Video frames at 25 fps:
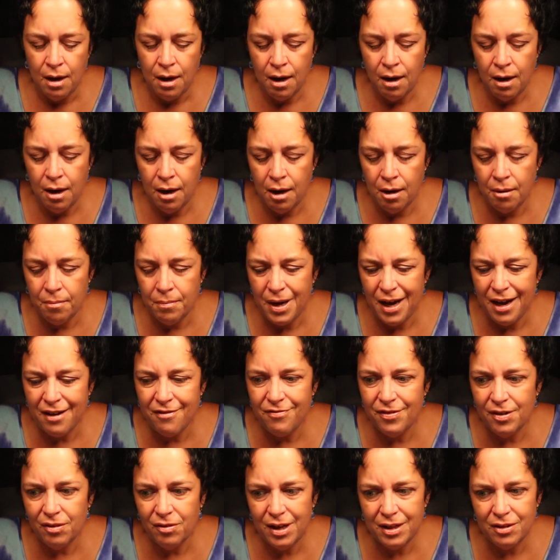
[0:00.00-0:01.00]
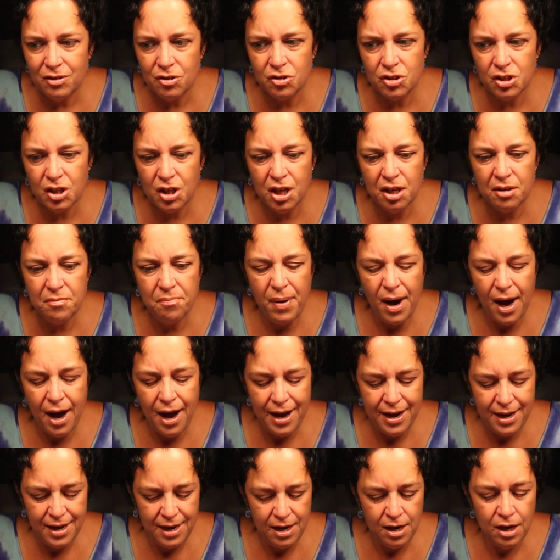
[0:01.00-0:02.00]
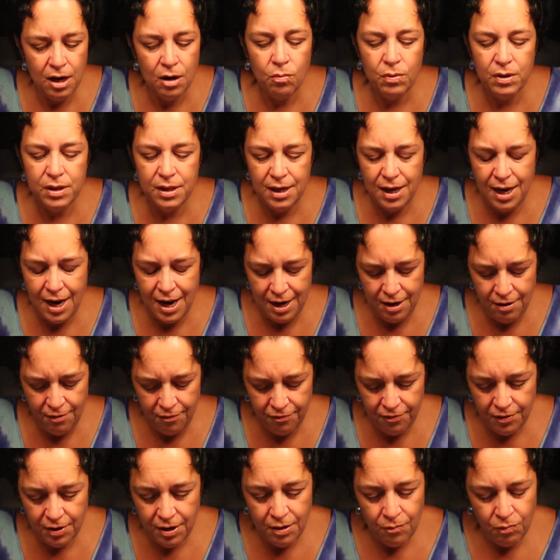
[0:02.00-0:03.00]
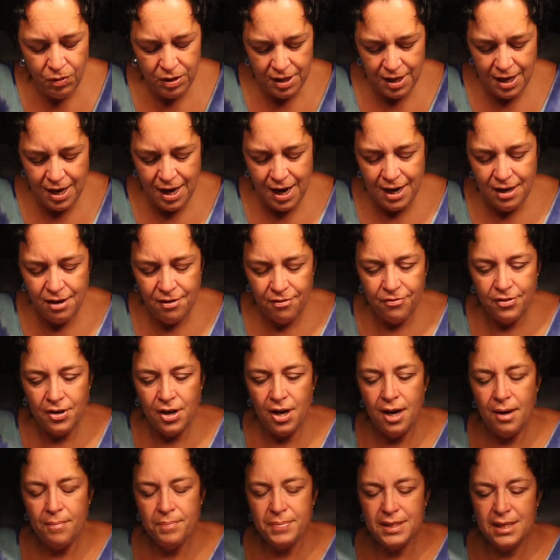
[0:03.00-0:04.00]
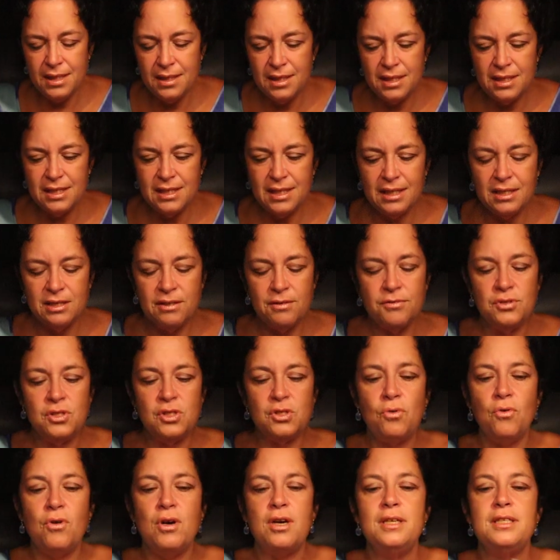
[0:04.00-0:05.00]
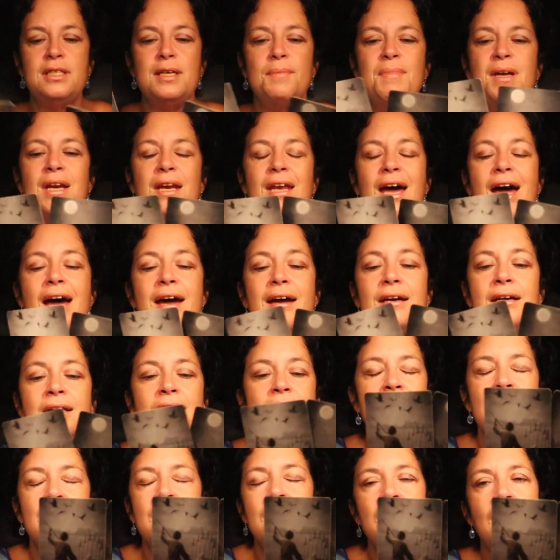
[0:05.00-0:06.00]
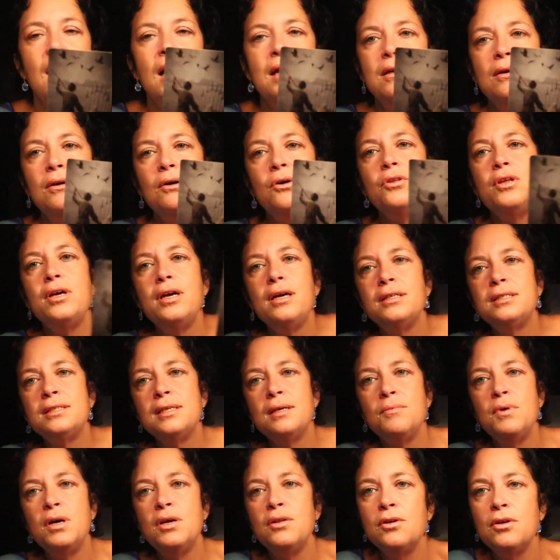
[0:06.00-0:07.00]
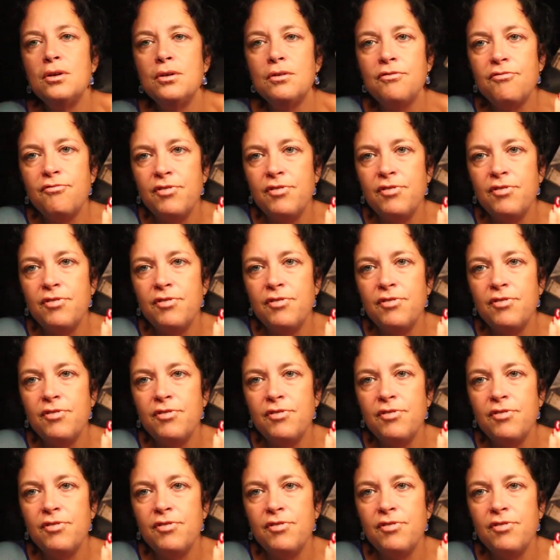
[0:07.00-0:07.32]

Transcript: um, i feel like there's a goodbye here with the eight of with the eight of cups and the six of swords i mean that i know that some other